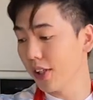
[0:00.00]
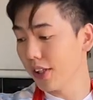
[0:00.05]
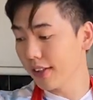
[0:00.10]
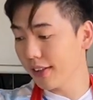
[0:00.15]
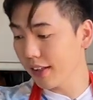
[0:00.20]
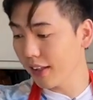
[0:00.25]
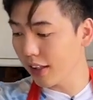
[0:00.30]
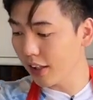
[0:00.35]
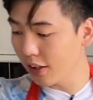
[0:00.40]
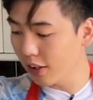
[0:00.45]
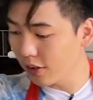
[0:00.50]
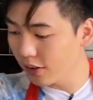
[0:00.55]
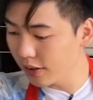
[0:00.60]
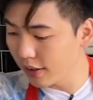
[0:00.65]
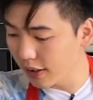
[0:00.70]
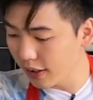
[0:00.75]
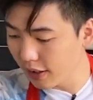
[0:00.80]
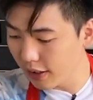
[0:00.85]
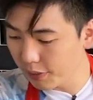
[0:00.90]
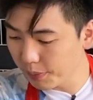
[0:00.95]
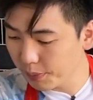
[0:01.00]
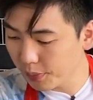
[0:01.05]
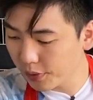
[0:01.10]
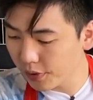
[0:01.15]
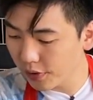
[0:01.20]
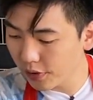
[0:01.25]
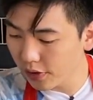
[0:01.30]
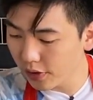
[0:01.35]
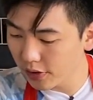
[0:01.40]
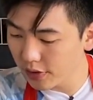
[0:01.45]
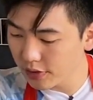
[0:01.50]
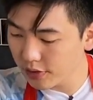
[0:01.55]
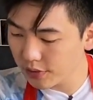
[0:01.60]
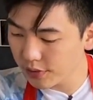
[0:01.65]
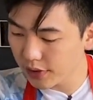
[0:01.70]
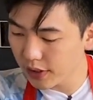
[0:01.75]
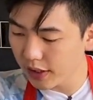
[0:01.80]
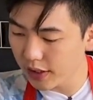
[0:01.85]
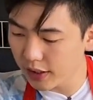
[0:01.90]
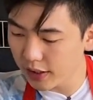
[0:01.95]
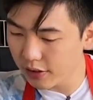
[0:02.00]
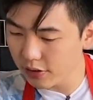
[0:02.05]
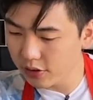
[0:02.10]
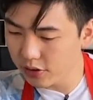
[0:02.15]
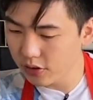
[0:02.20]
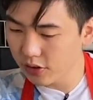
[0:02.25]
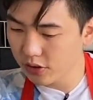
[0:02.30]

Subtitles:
take out the prawns right now.